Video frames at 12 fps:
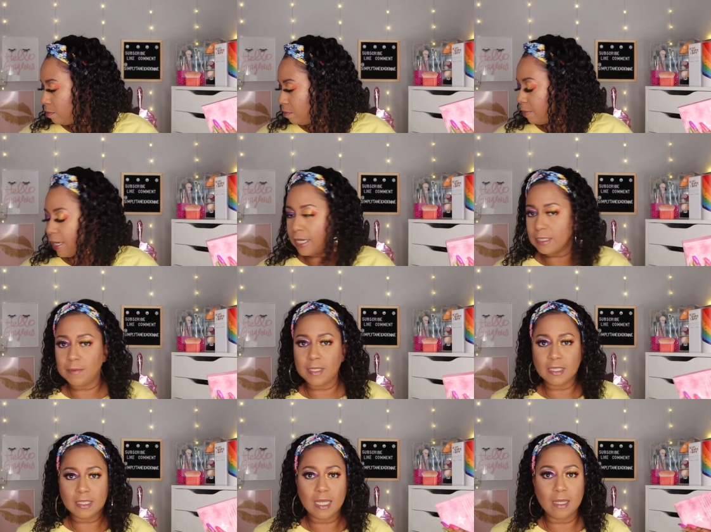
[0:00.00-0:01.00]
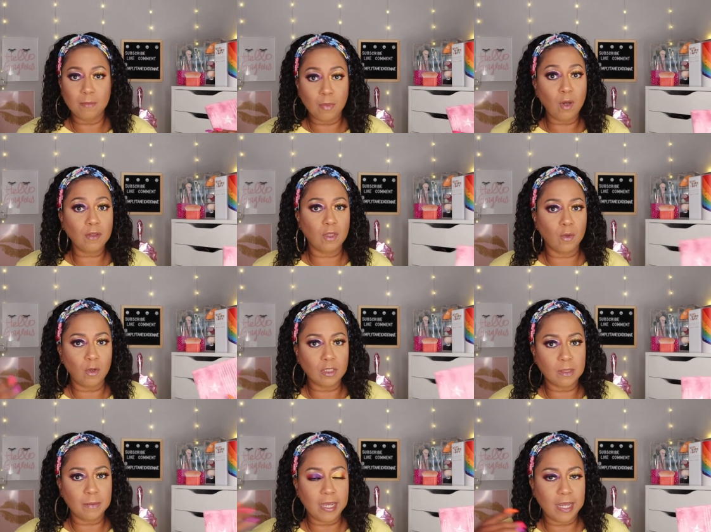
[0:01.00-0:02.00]
box because I had bought the
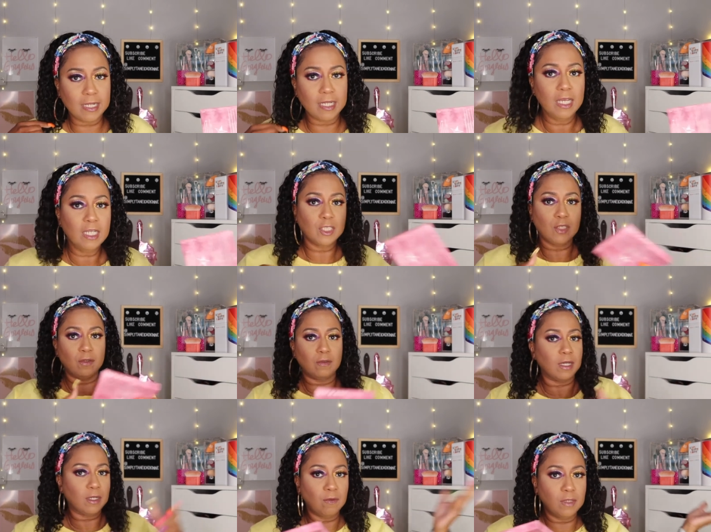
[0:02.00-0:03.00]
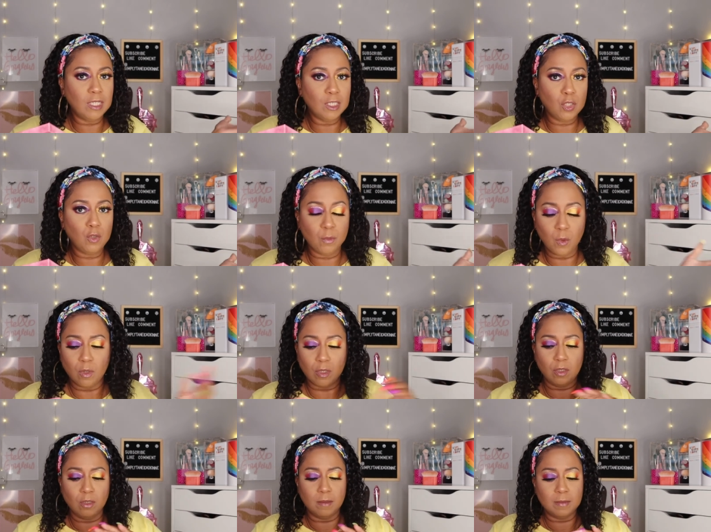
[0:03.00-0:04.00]
orgy palette so I don't need two more
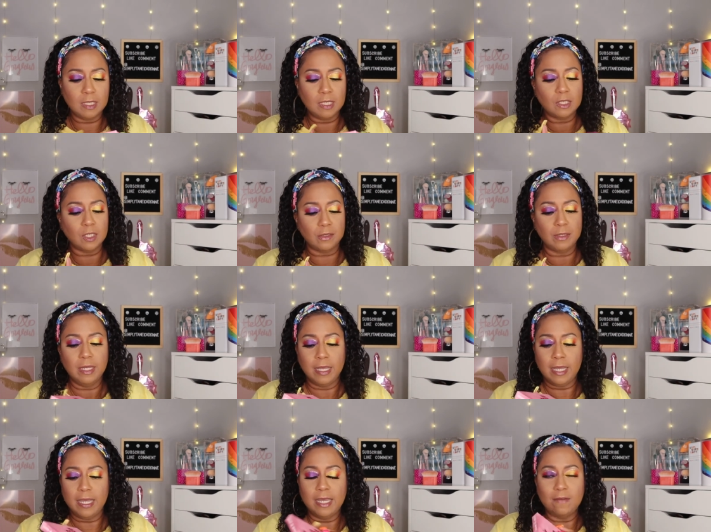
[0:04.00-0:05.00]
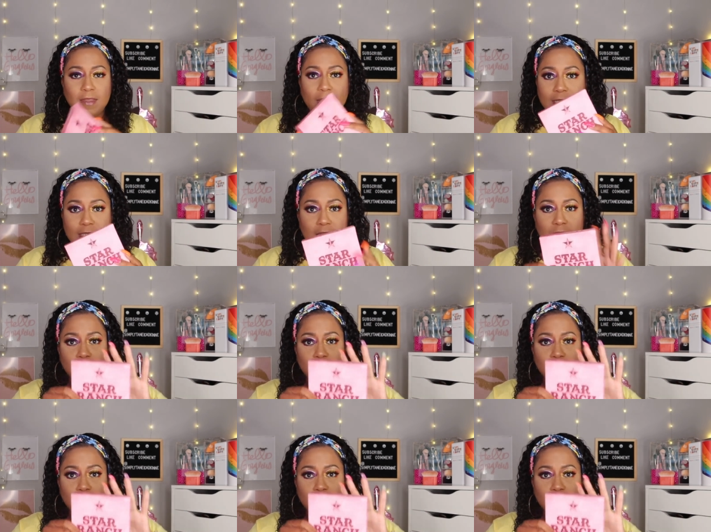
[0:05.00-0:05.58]
you know what I'm saying so I have that to give